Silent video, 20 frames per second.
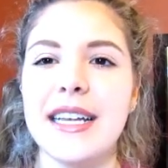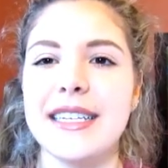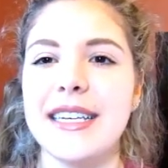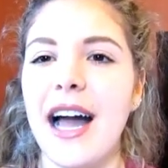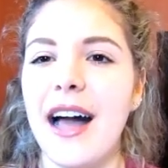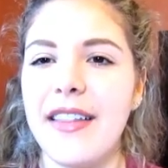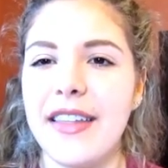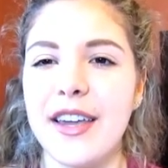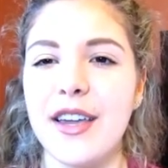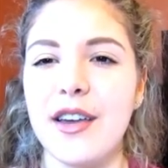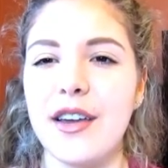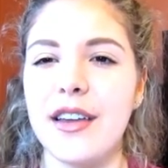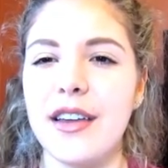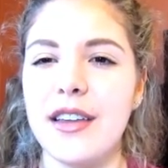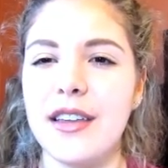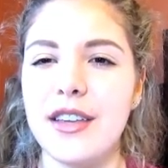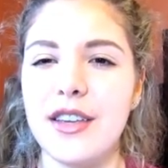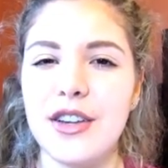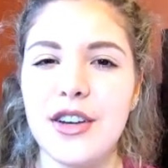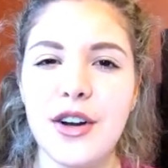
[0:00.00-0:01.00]
not like,
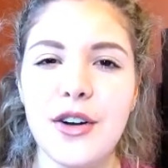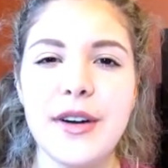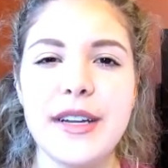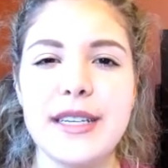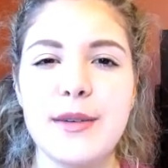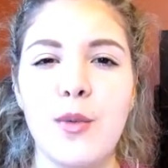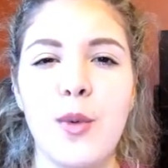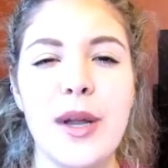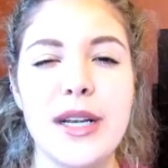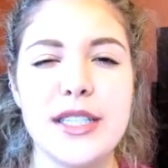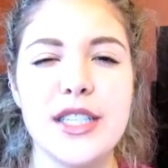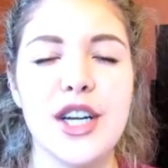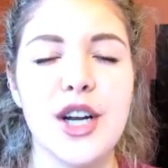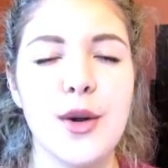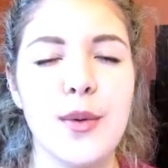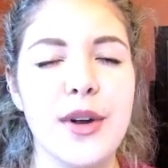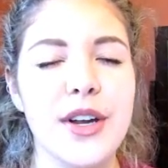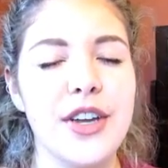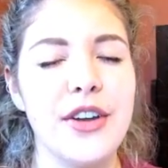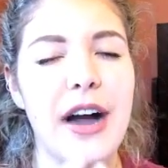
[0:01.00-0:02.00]
you know, in
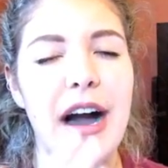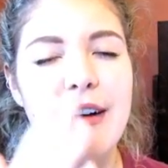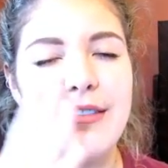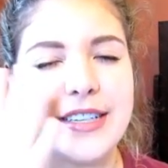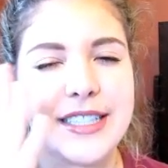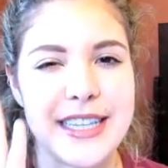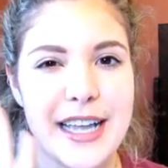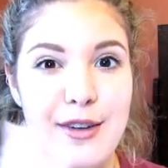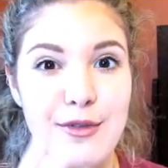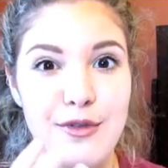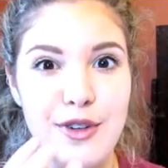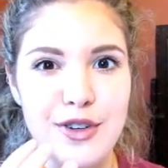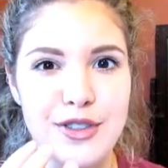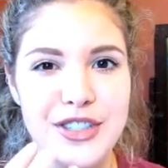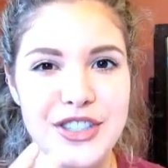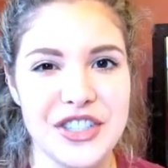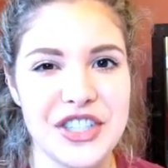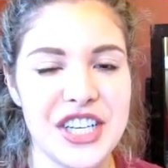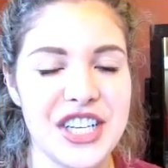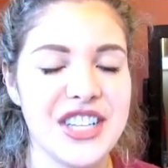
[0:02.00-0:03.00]
winter where you have like that
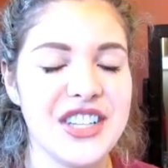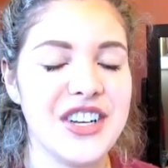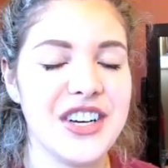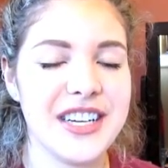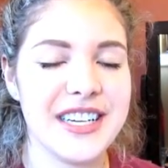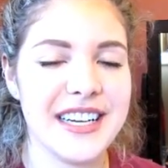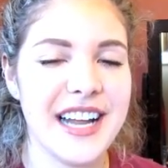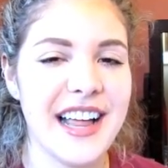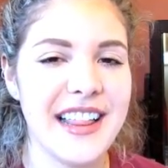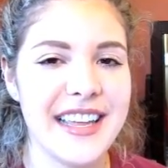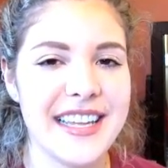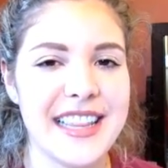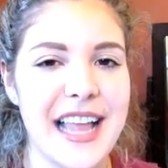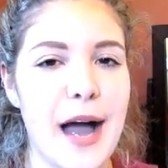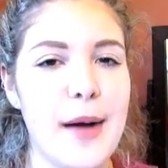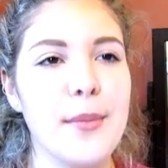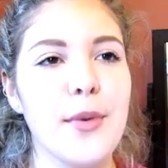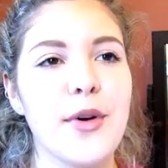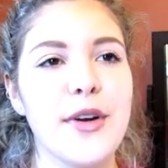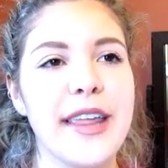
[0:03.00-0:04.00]
rosy cheek look, not like
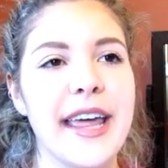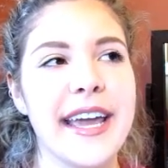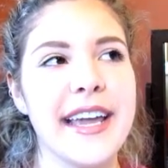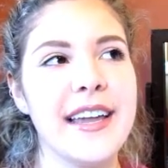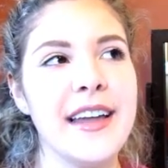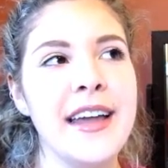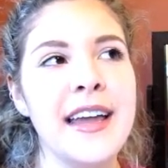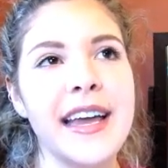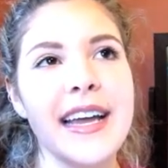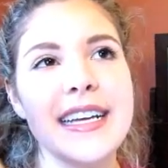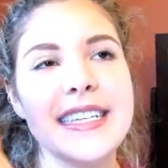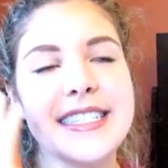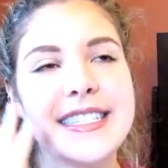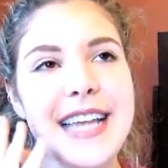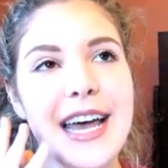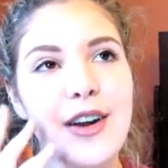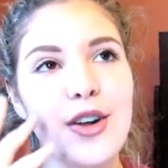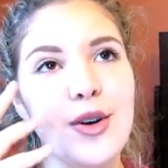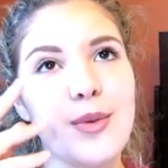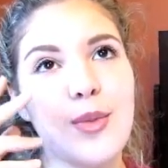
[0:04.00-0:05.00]
that, more like
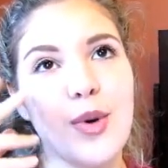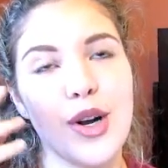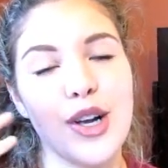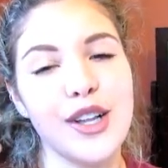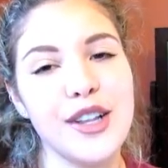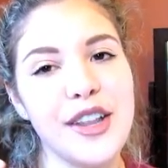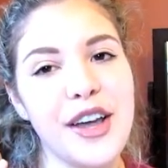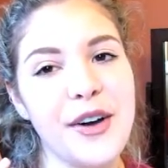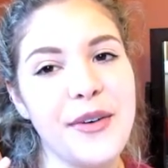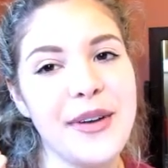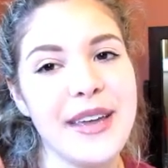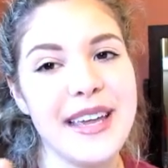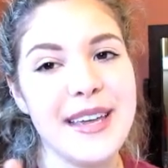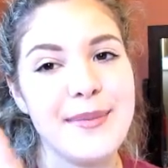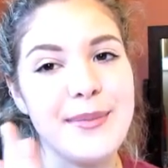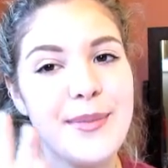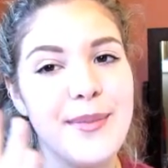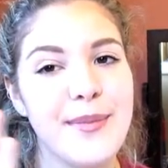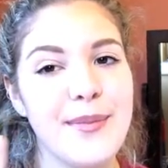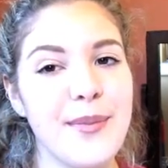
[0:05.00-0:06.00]
subtle, more
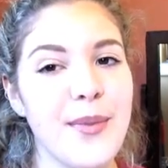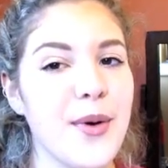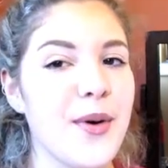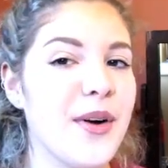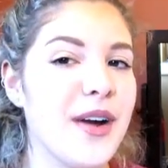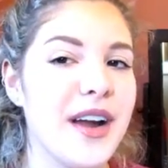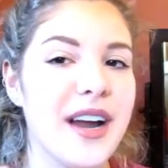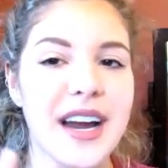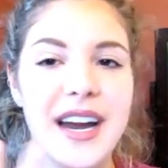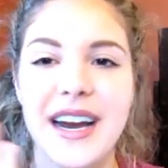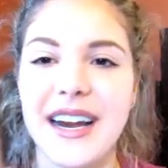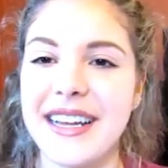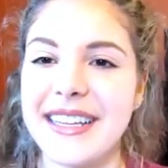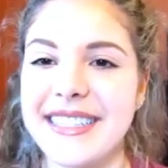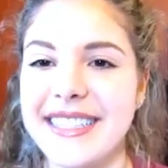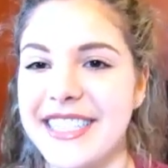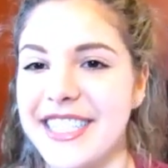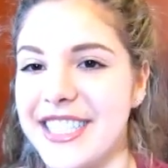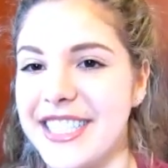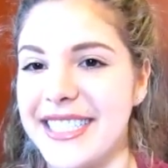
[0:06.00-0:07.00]
glowy, more
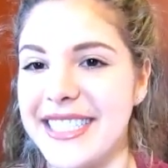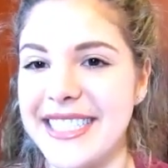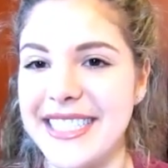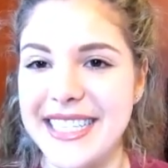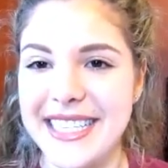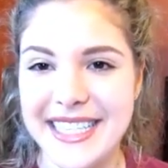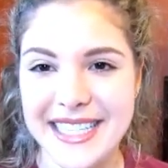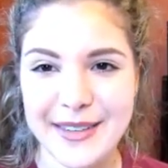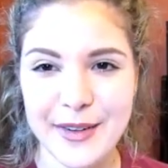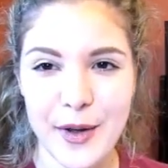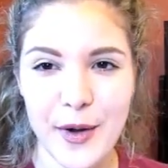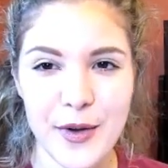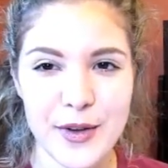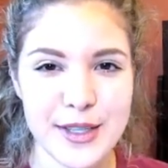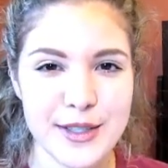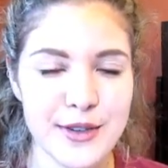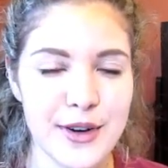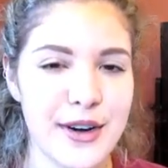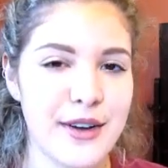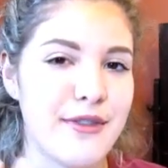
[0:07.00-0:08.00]
just
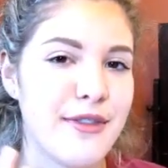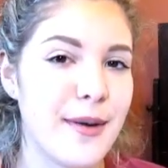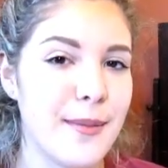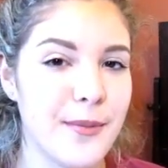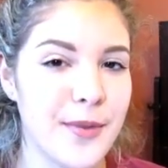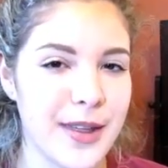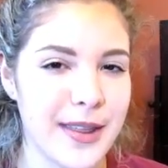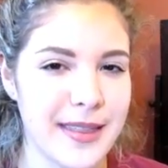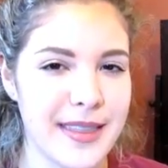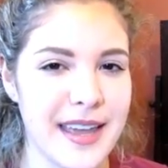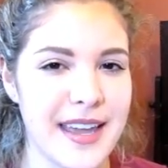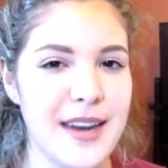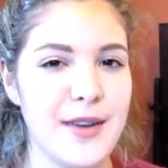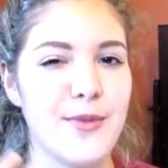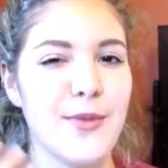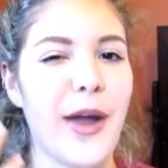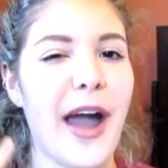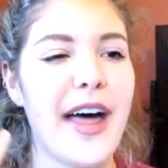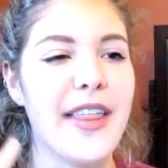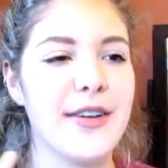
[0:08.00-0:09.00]
sort of from
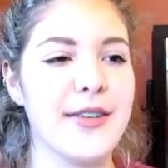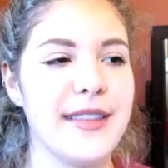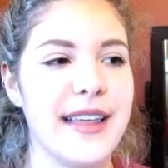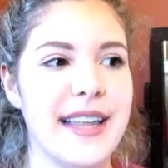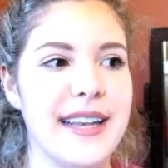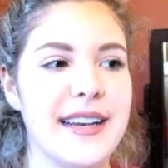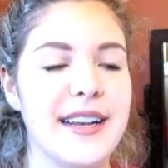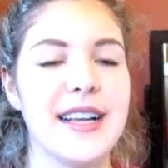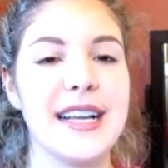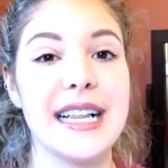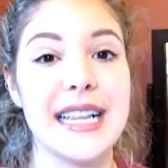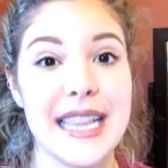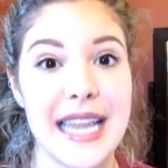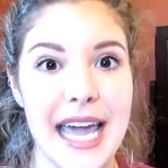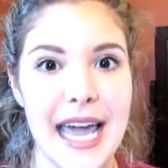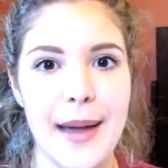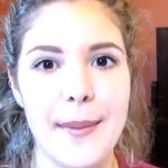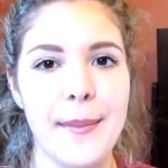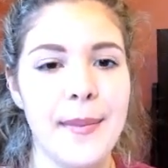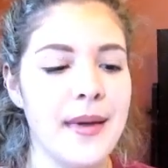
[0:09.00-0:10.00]
within rather than
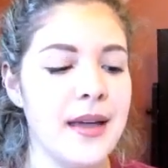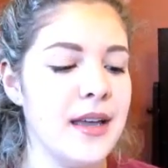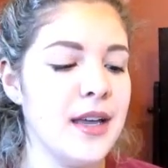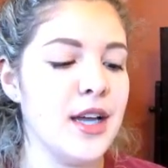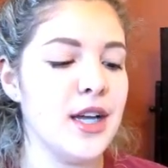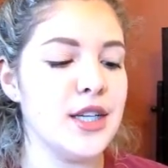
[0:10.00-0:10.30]
glam.